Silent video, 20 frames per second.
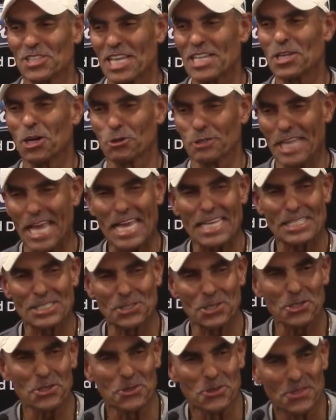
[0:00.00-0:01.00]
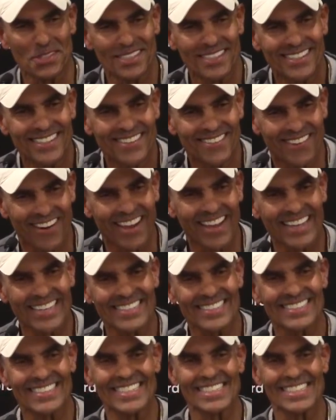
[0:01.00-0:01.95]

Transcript: they know Danny too, right?